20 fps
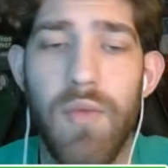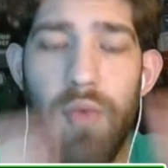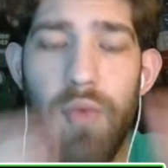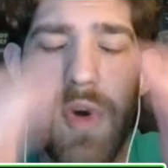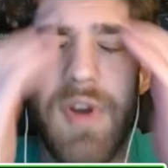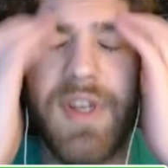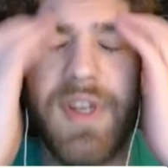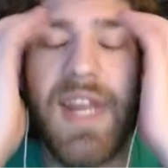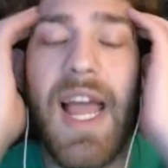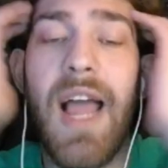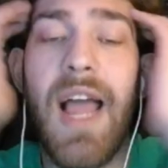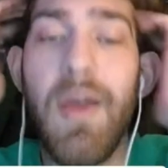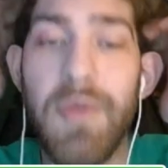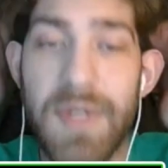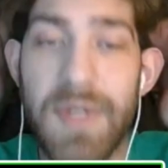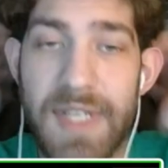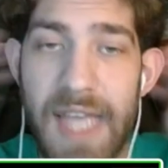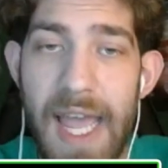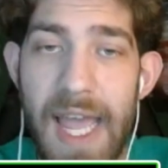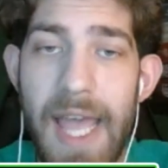we're down
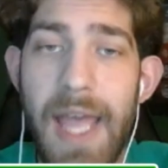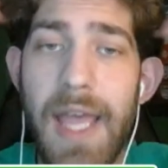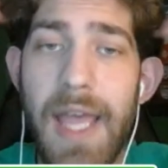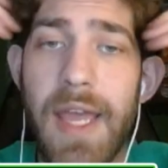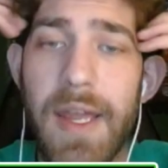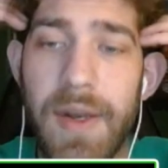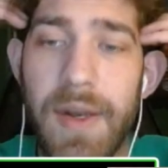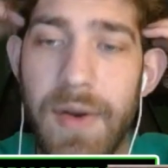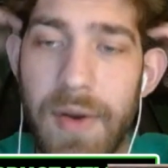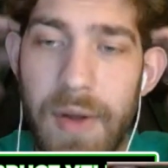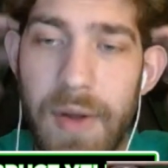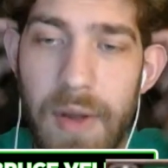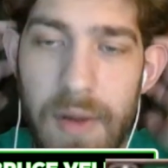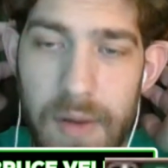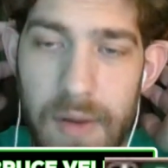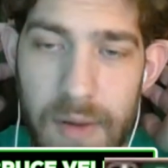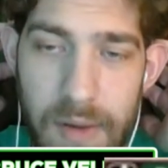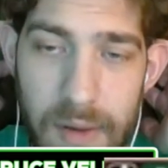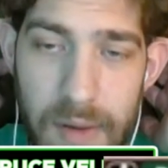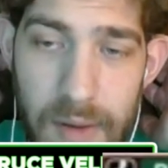10.
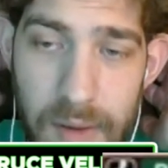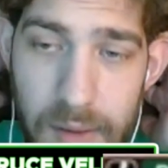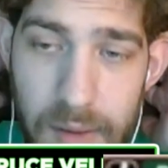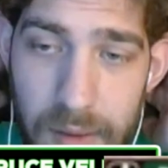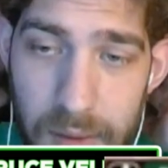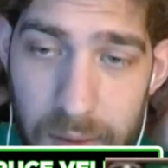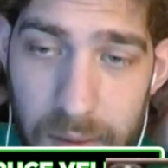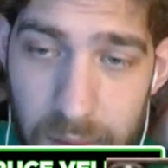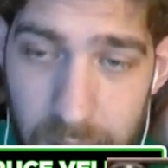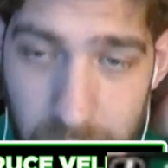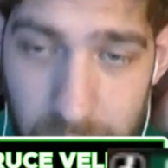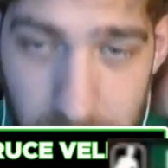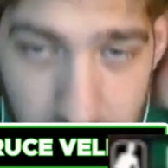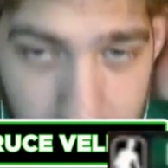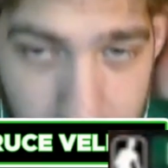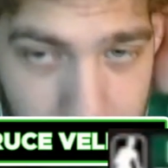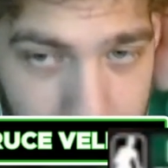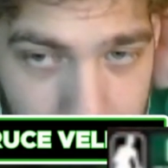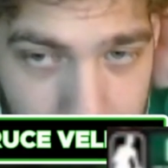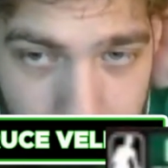Oh
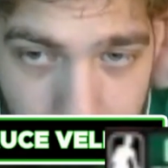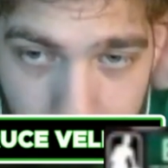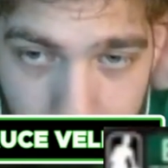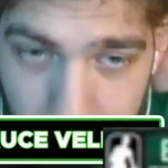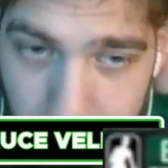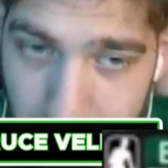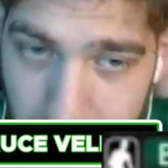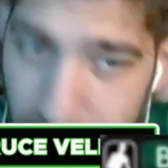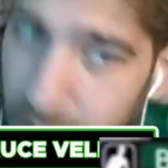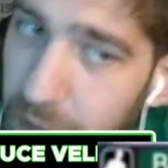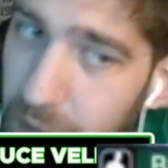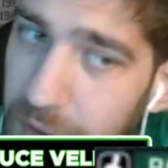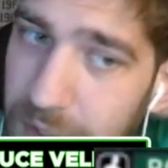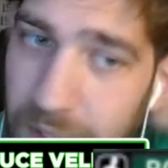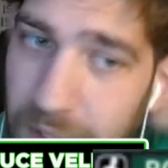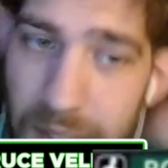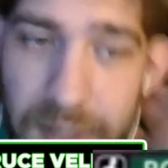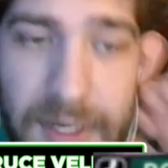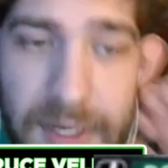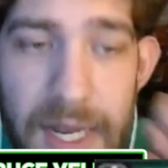my God.
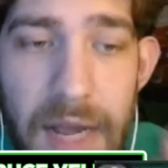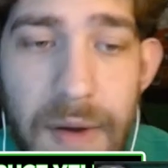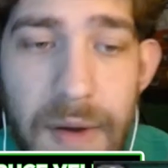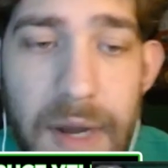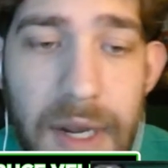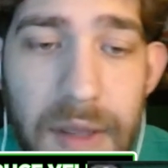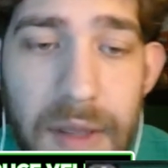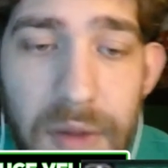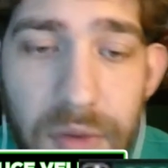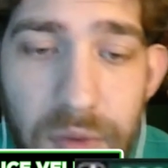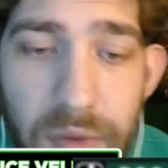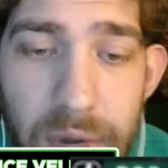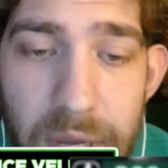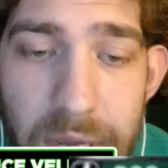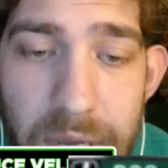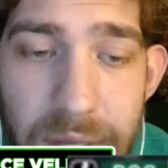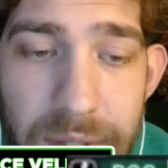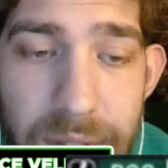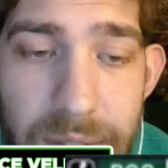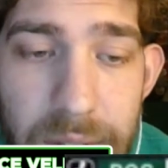Middleton's now hitting
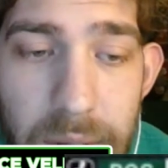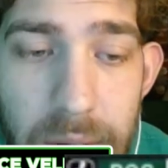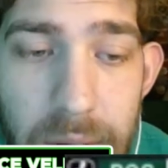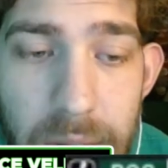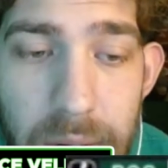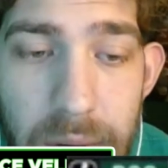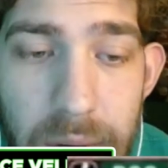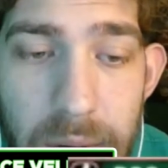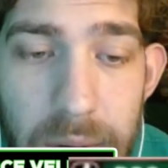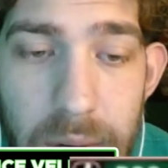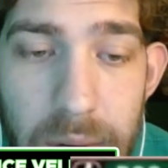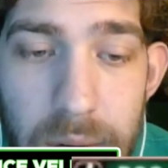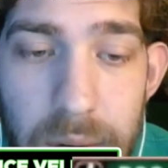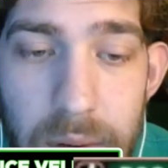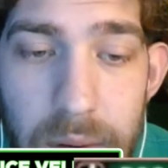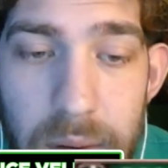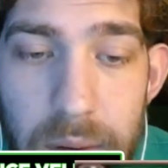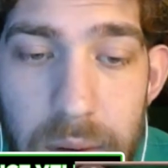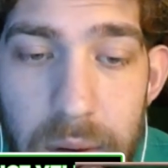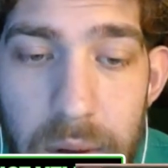threes.
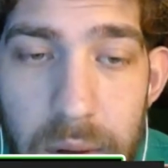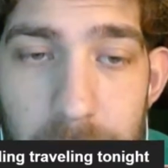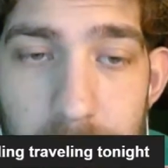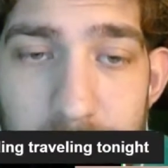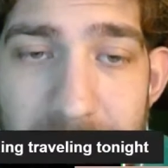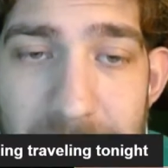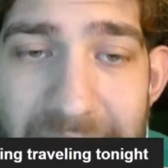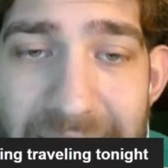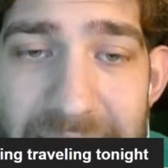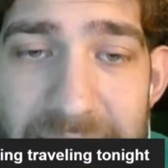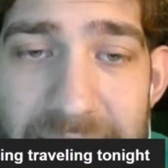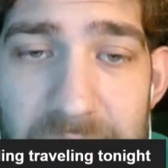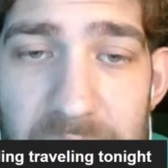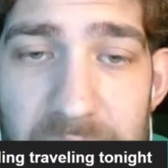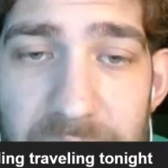Bad sign